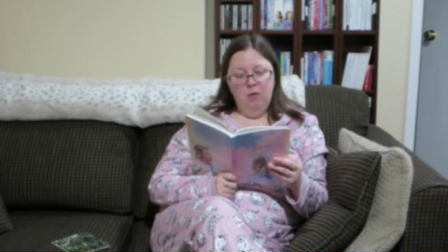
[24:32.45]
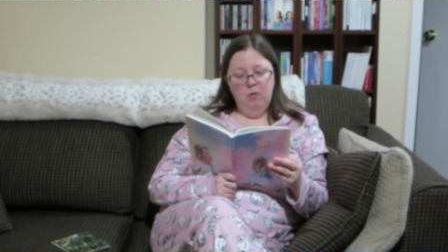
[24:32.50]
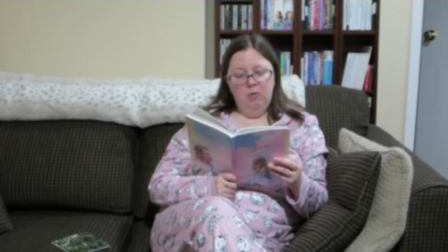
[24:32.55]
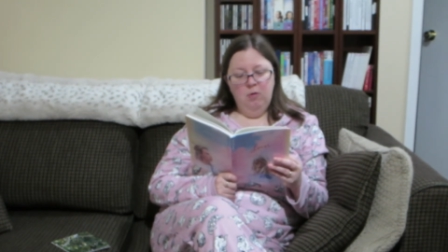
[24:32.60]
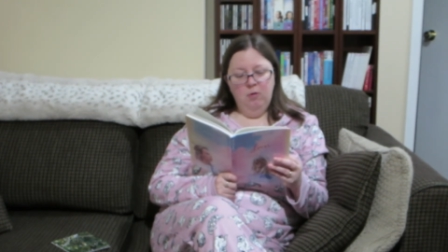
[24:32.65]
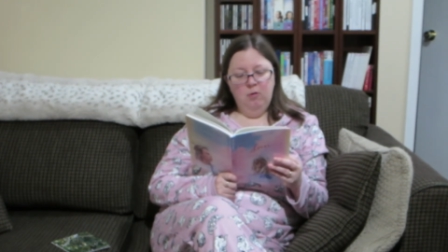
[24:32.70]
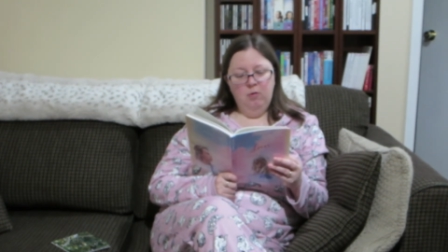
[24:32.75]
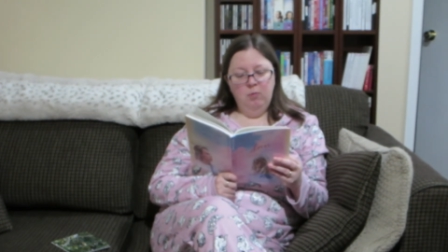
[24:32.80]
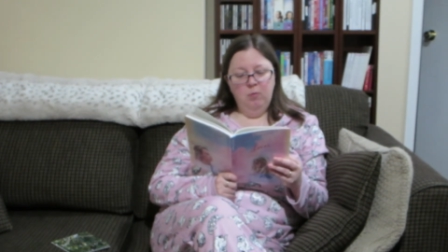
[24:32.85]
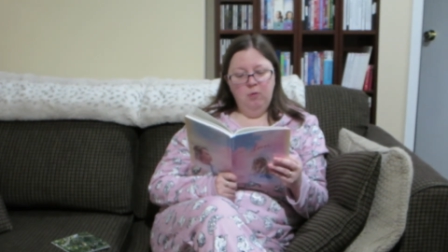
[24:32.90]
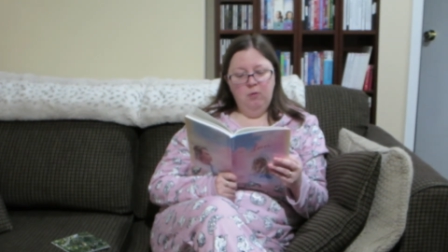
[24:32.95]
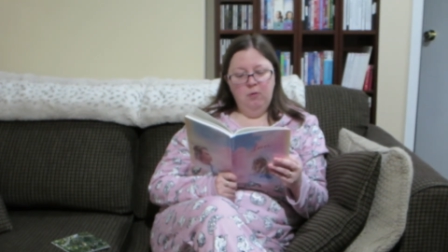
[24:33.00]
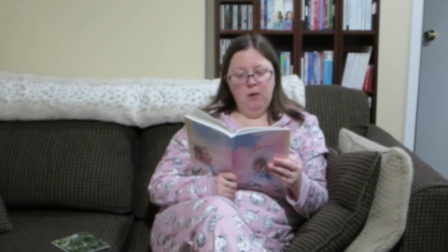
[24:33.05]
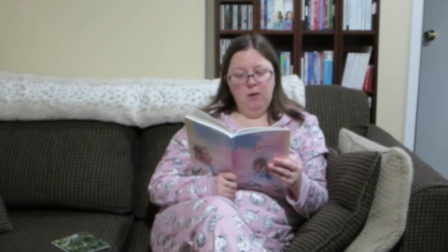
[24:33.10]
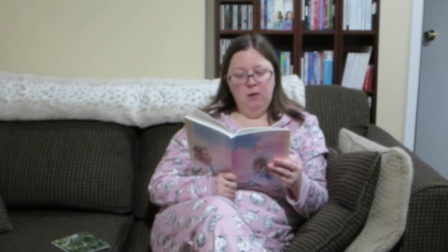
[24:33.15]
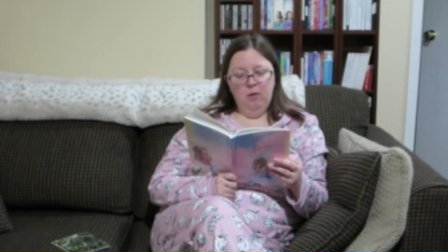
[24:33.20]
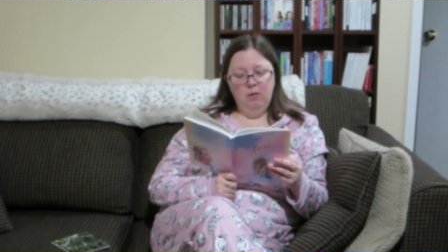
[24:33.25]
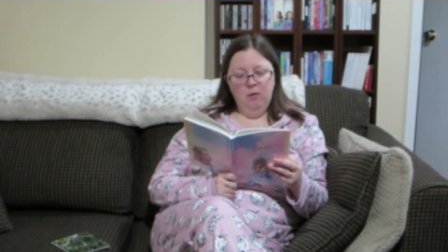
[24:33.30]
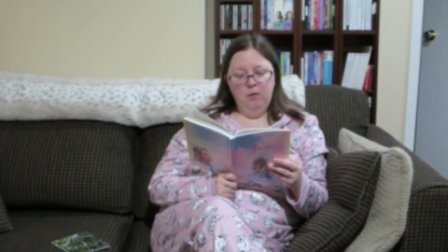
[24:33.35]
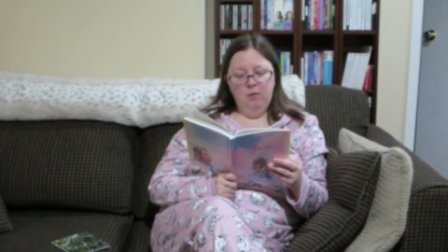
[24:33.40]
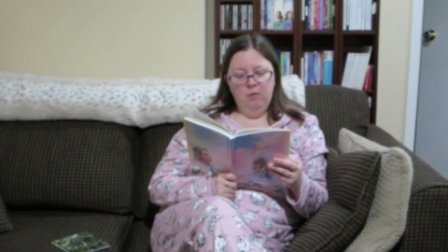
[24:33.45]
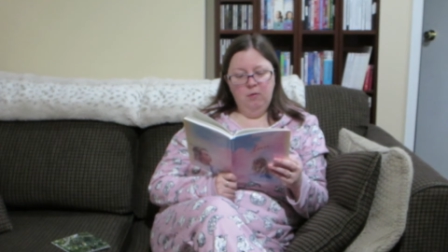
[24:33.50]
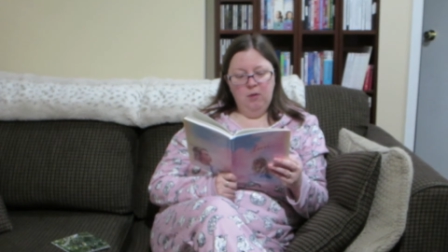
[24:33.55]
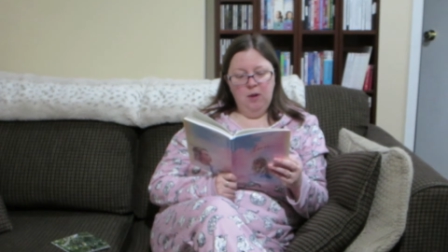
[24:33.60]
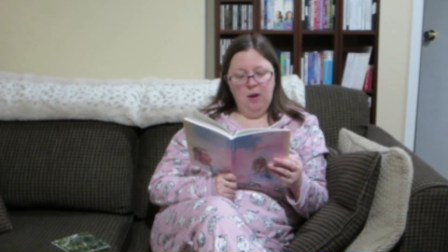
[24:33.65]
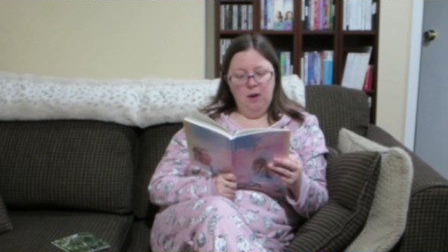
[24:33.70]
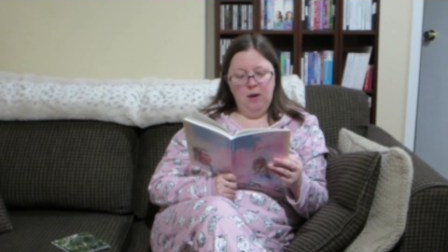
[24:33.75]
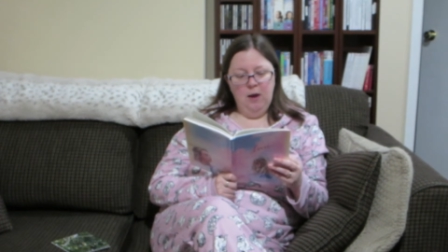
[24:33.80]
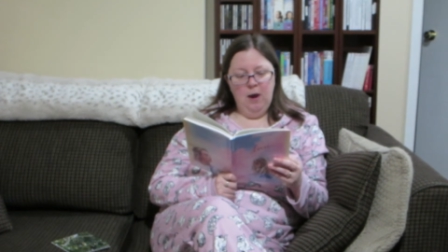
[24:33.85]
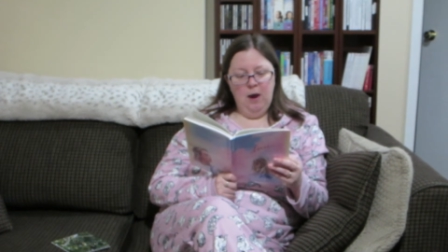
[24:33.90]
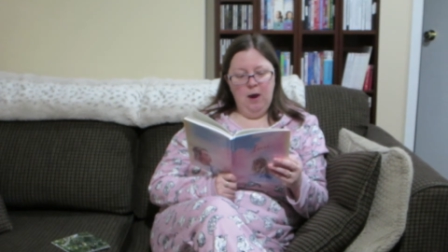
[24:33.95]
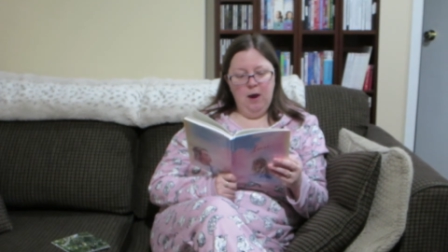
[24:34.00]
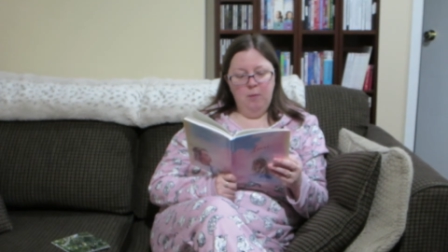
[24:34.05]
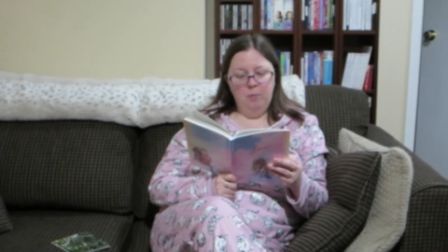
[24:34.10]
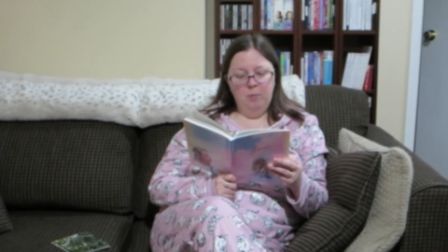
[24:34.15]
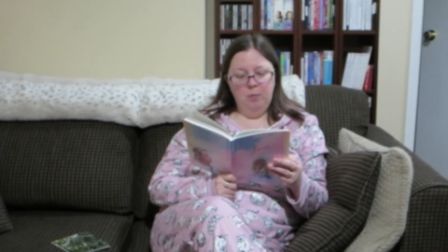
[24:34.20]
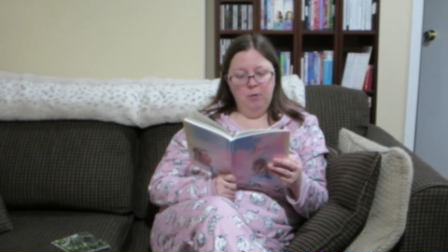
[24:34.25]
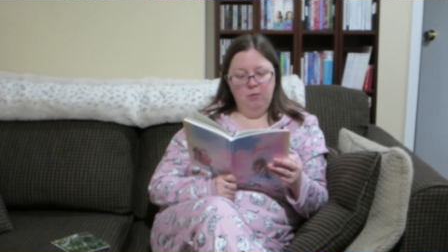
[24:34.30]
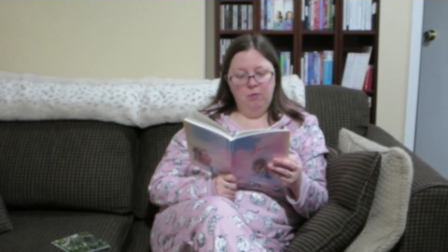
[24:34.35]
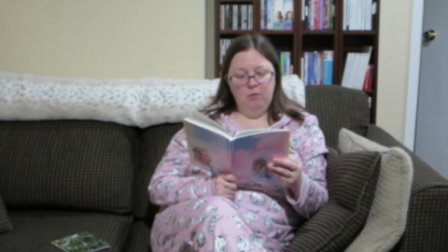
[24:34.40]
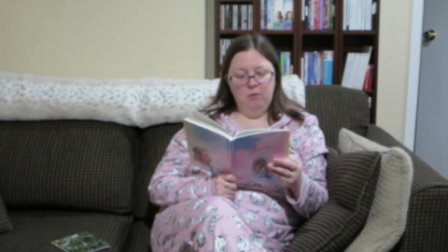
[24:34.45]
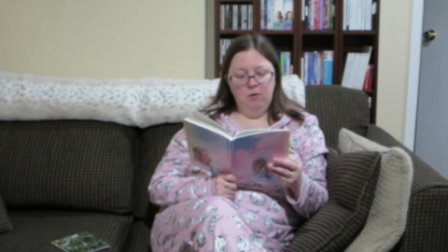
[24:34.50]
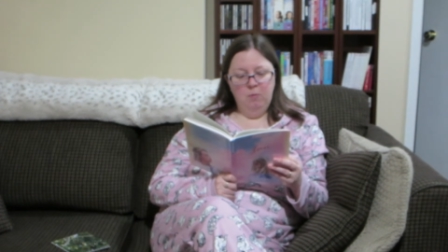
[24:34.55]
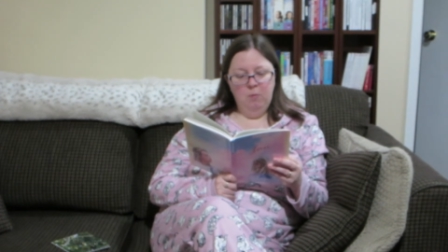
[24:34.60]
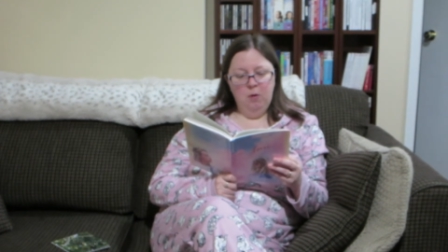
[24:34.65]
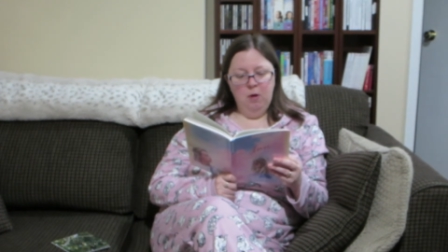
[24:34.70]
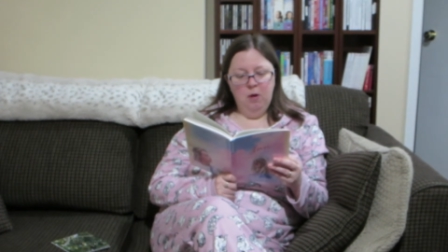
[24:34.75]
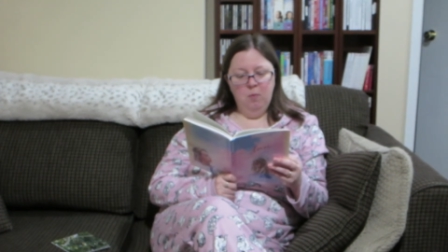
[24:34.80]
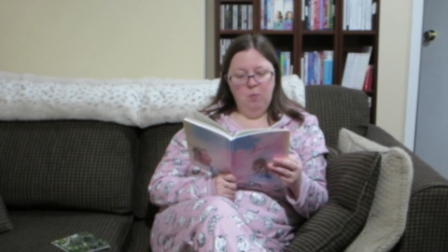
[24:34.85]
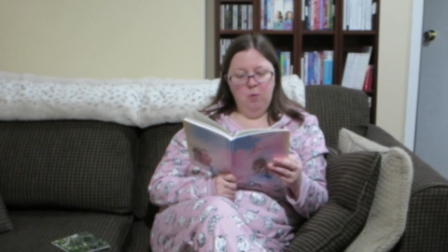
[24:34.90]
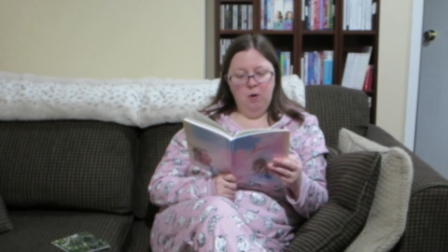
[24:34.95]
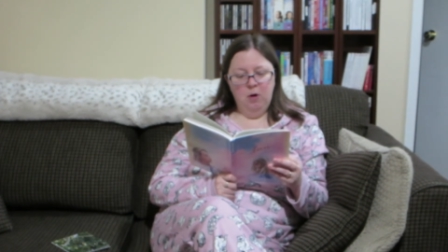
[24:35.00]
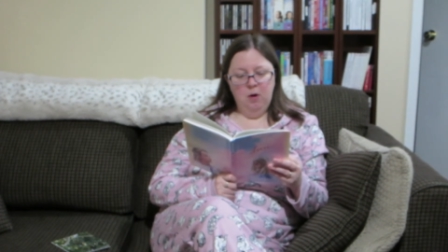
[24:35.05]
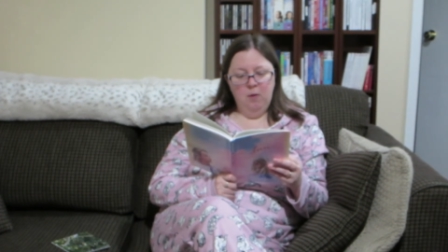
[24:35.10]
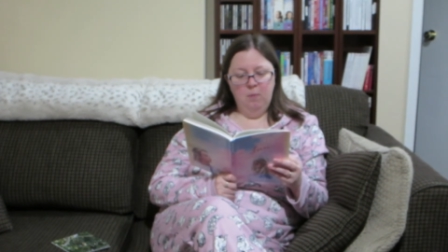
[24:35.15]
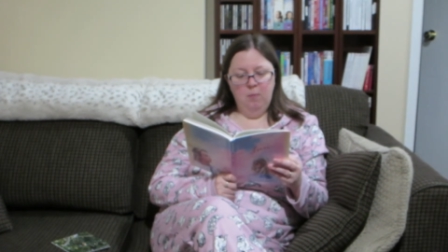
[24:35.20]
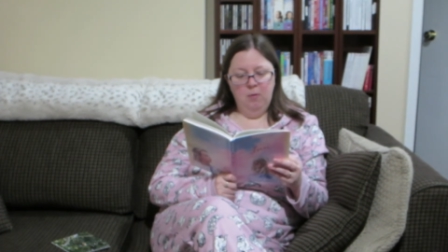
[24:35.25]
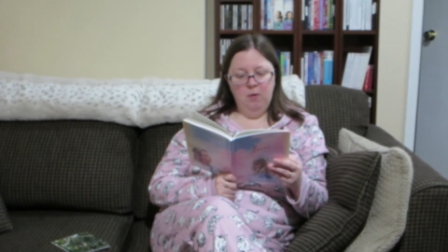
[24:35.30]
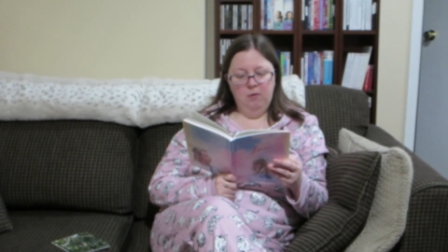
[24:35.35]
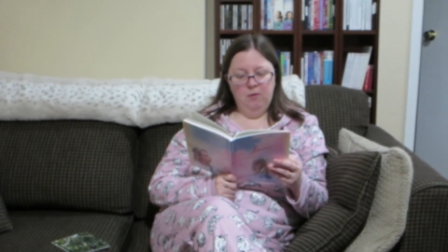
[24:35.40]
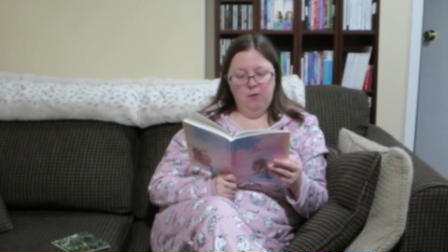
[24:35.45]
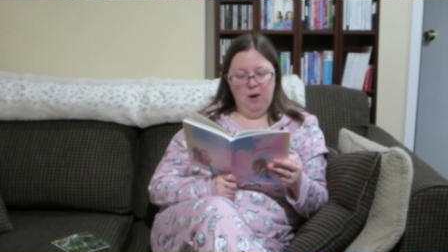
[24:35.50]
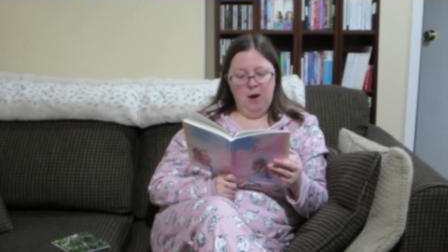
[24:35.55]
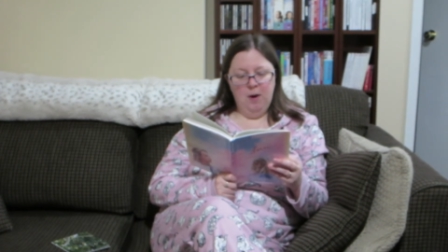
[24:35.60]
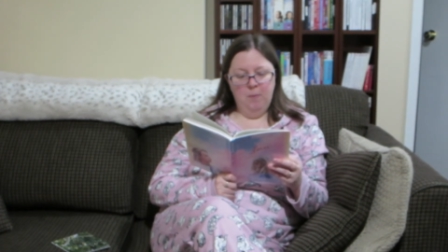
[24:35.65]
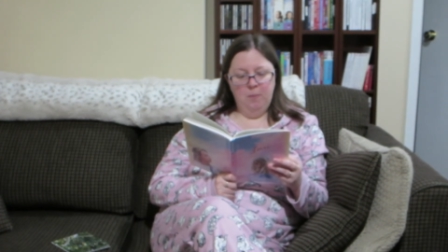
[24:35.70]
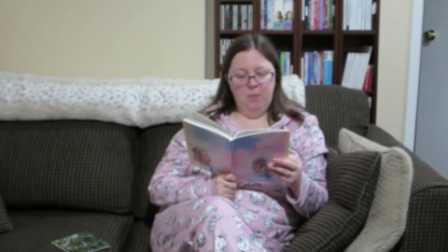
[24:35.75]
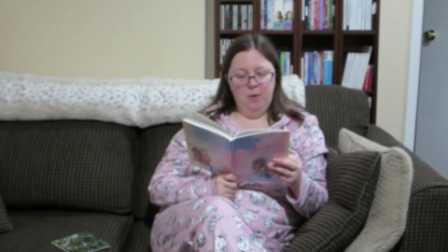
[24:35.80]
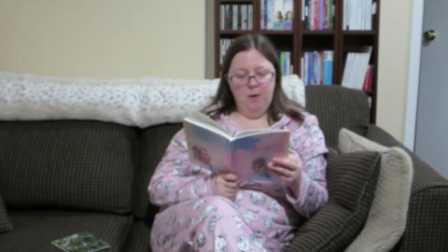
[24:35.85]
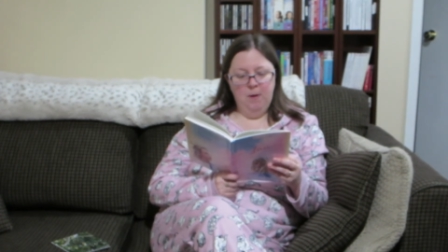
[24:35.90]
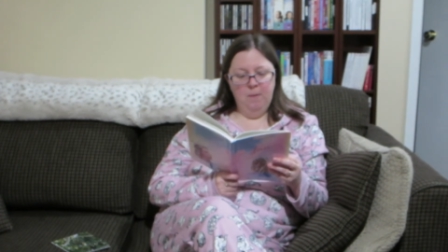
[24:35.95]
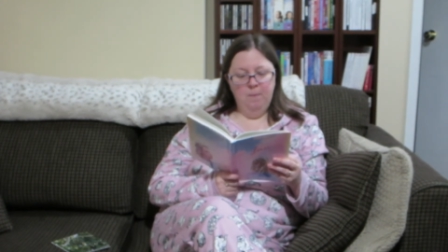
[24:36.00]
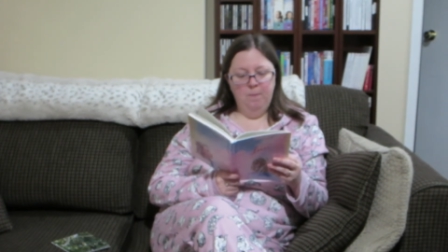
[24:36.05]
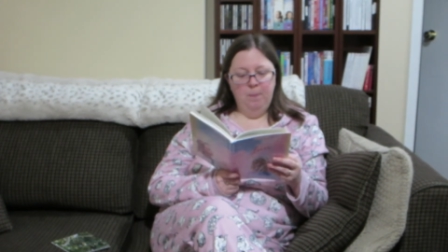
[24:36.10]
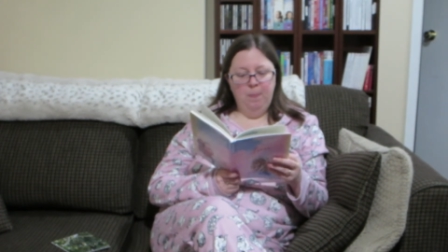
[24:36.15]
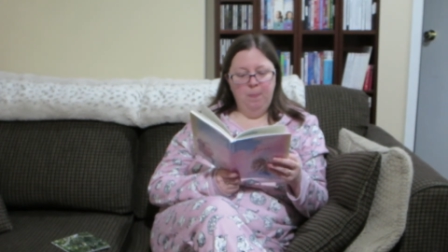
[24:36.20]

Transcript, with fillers: This ridiculous thing happens to me when I'm this happy.